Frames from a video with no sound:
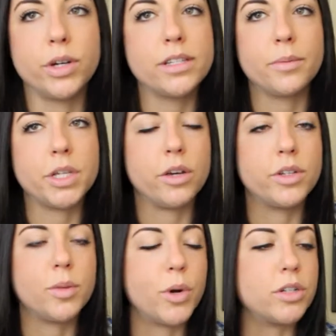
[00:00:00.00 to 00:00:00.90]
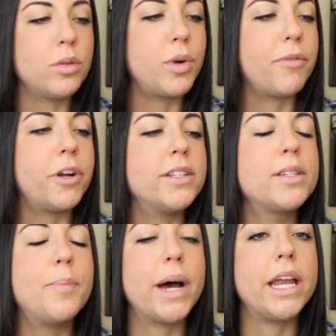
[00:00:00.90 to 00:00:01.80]
It's up to you. It's a personal
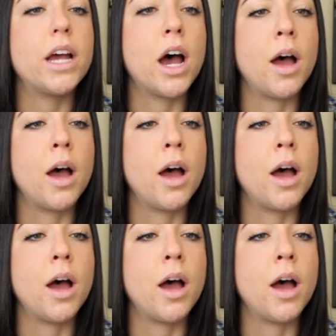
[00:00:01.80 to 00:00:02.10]
preference, but